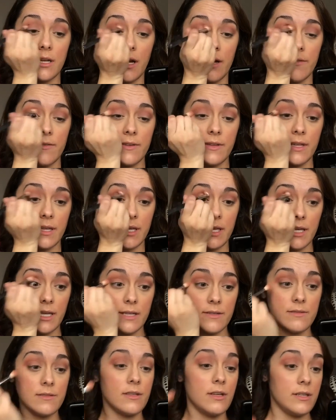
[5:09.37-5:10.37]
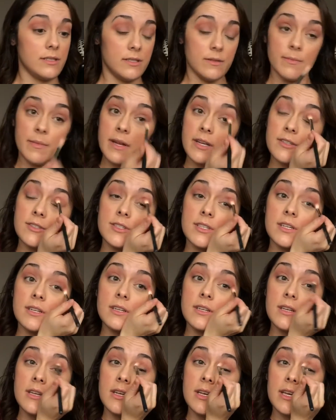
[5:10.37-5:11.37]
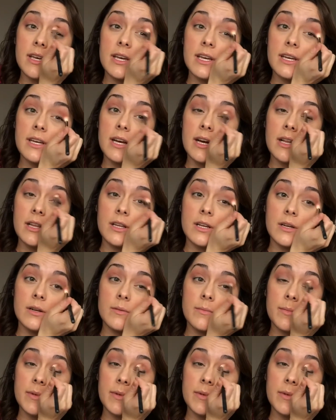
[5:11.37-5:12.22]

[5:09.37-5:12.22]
I feel like it gives a lot of dimension and color,